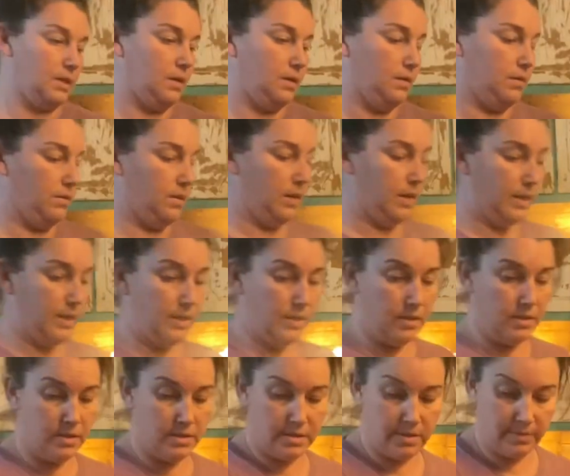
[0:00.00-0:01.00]
All right,
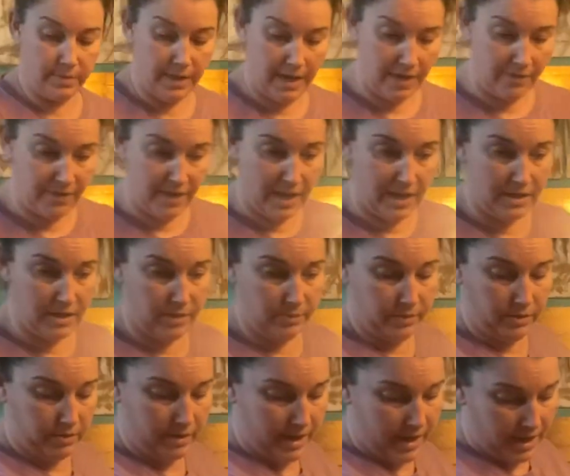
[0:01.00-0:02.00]
so we got that, and then we're
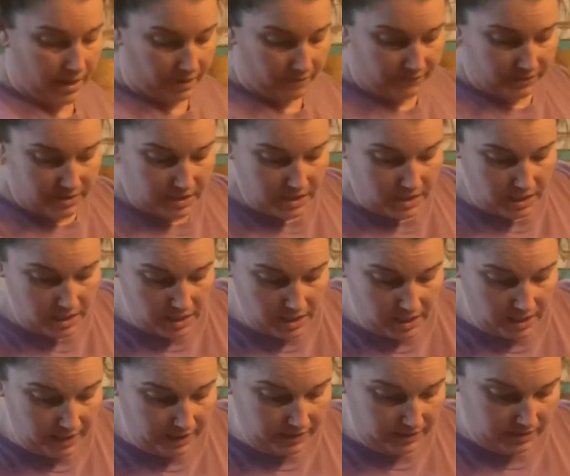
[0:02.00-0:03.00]
gonna add our
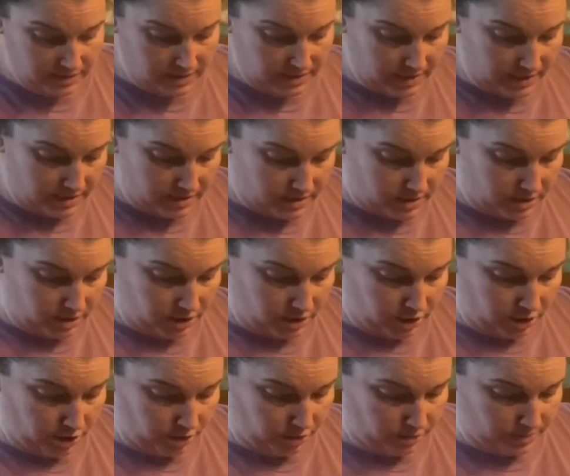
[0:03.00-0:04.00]
vanilla, and it says to
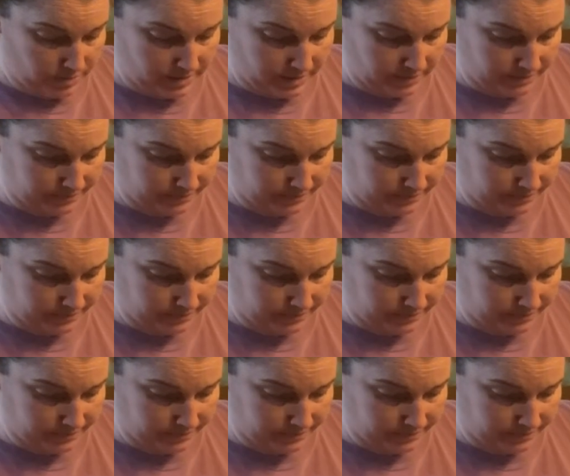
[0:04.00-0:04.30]
use